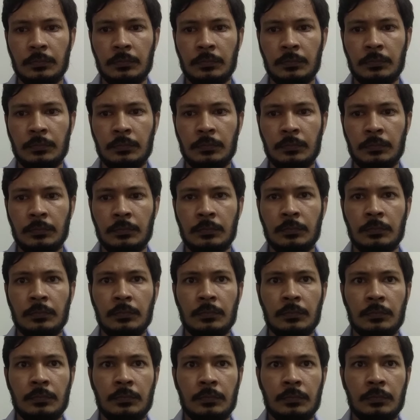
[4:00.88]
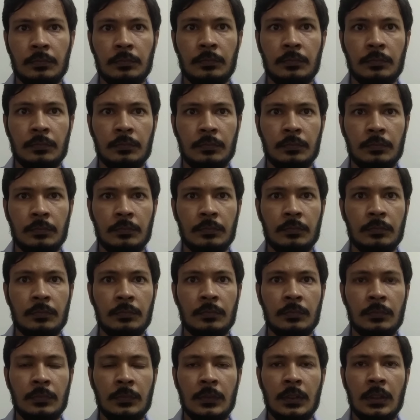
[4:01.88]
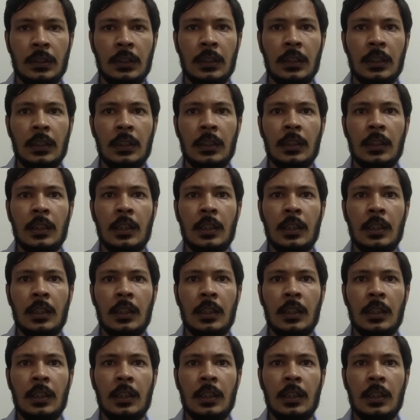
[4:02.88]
(no one is talking)